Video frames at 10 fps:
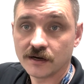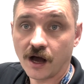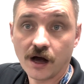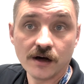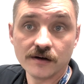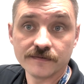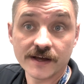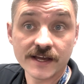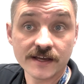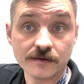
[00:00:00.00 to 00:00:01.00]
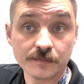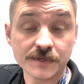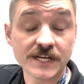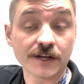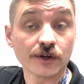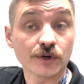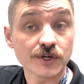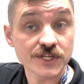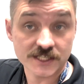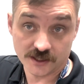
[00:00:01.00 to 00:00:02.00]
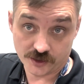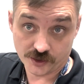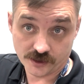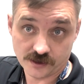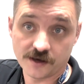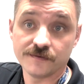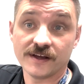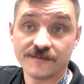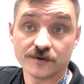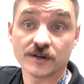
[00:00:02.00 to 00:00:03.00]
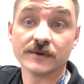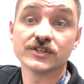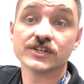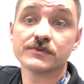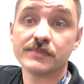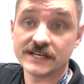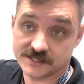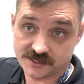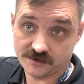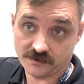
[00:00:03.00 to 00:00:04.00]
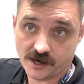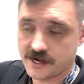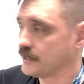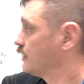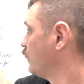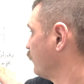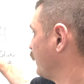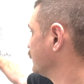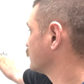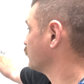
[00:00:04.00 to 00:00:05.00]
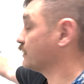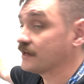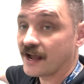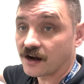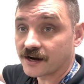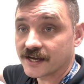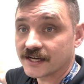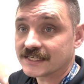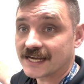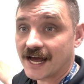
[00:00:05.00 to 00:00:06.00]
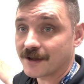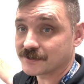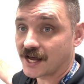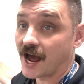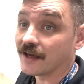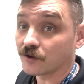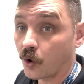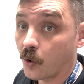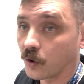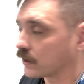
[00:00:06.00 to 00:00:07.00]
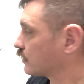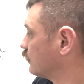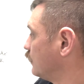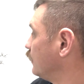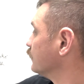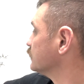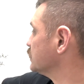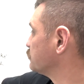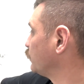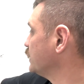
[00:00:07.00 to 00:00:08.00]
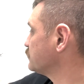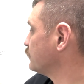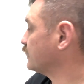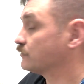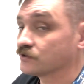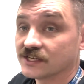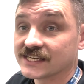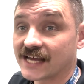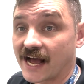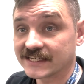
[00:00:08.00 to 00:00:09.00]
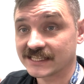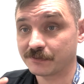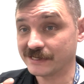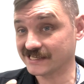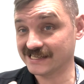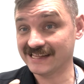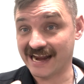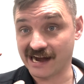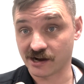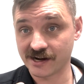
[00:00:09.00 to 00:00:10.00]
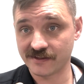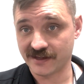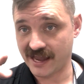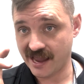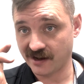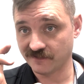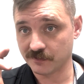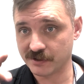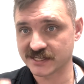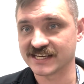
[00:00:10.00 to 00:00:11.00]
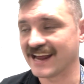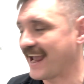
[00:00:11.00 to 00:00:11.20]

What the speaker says: of a particular cylinder, if you're talking about just piston, right? That's going to be area times height, or displacement equals the size of the piston, the area, the head of the piston,